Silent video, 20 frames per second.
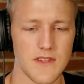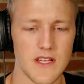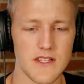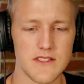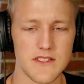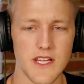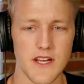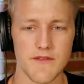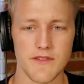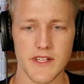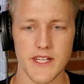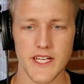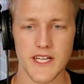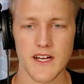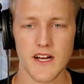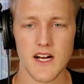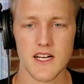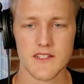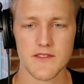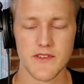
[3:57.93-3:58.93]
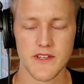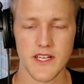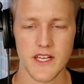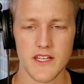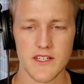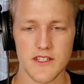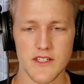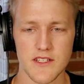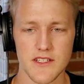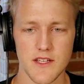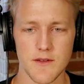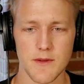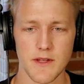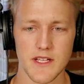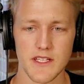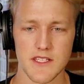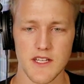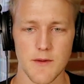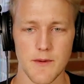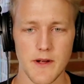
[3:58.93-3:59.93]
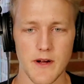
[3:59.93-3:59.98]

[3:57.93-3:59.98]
definitely ossification is something that's coming